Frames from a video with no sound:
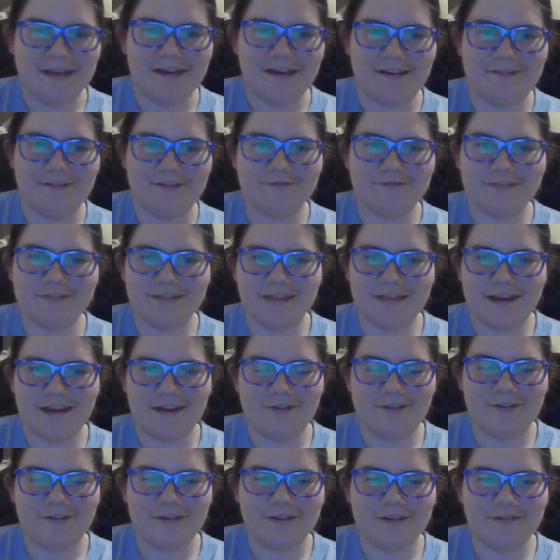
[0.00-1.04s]
I don't see
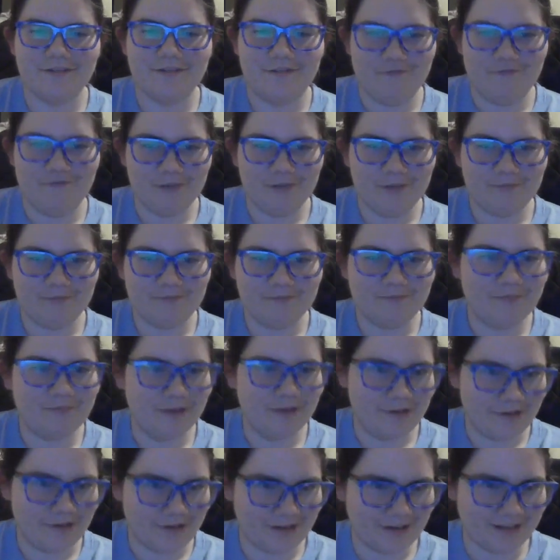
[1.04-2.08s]
how it could have been
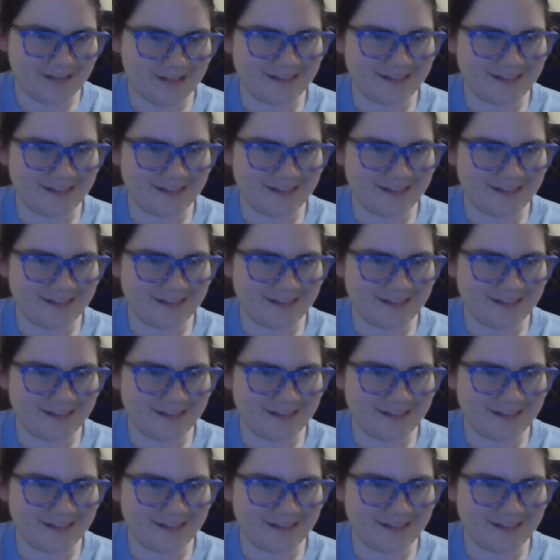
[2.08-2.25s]
better.